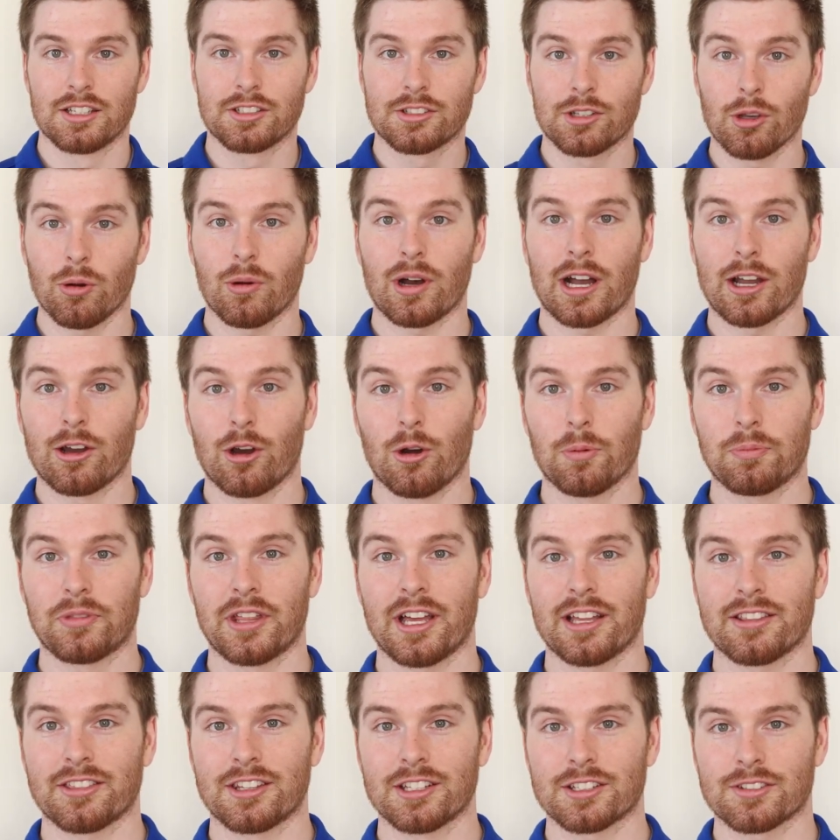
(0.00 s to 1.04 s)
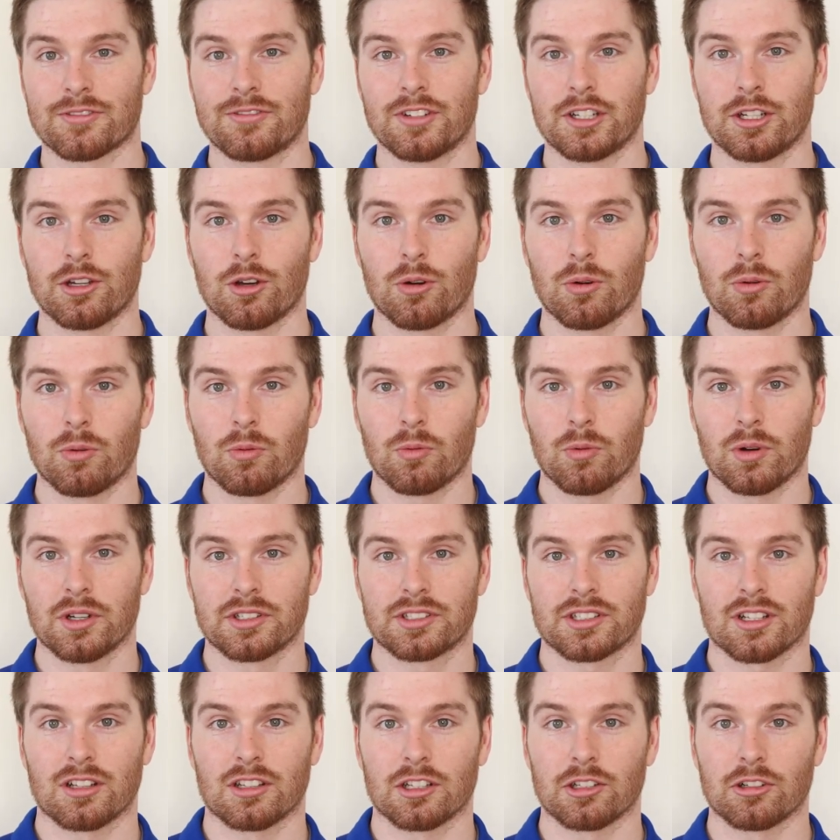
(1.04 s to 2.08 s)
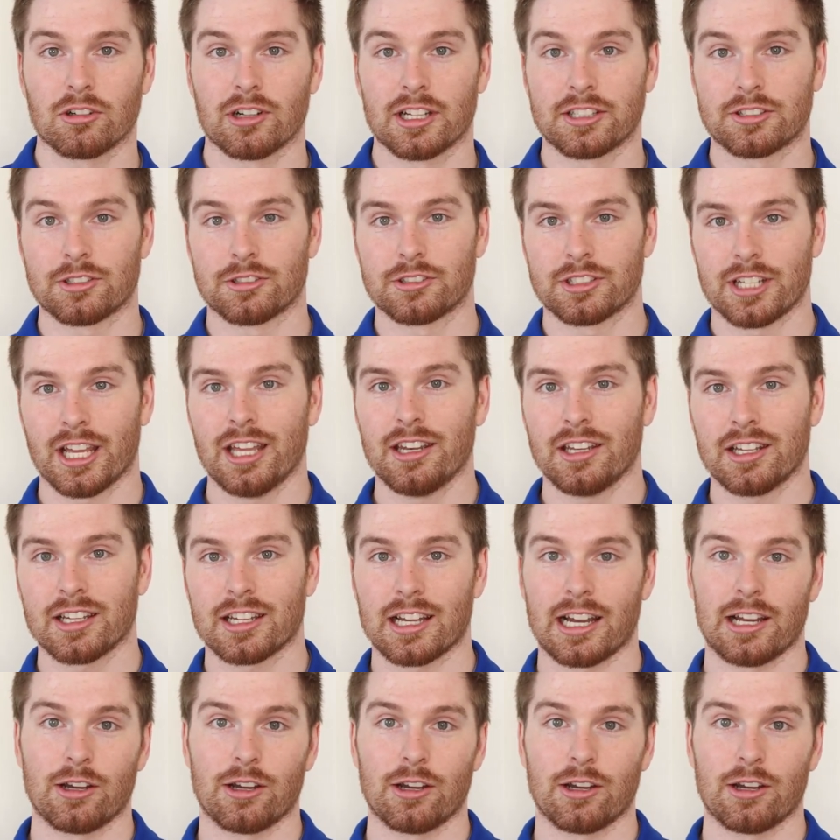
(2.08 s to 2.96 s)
So I hope that this video was a little entertaining.